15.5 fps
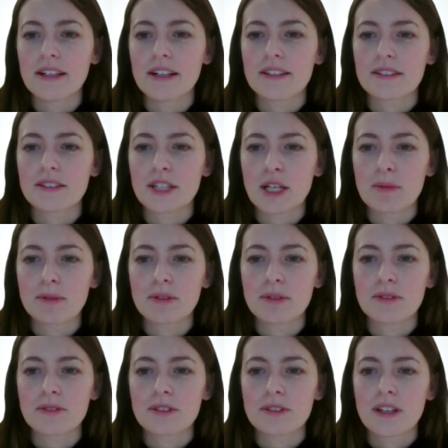As
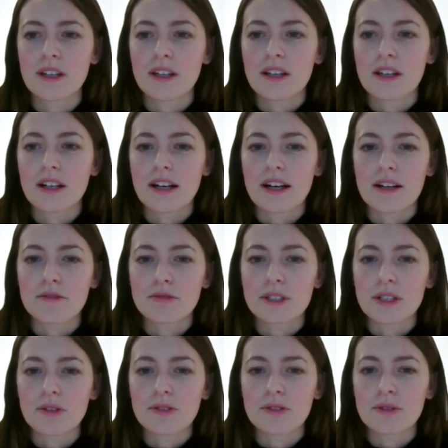enablers, have we
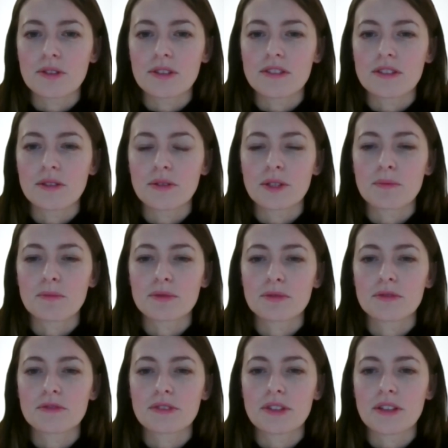also considered
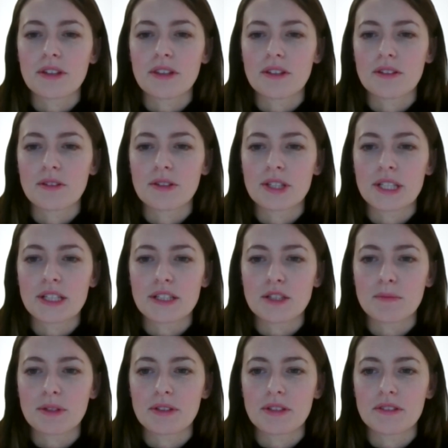improving the learning
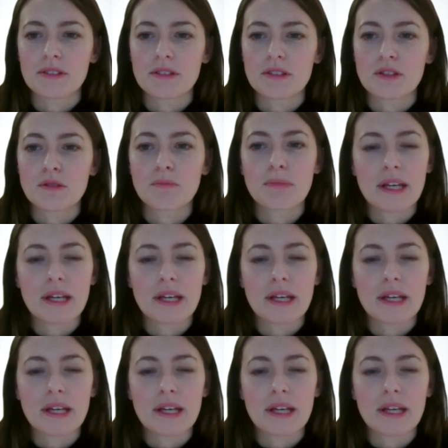experiences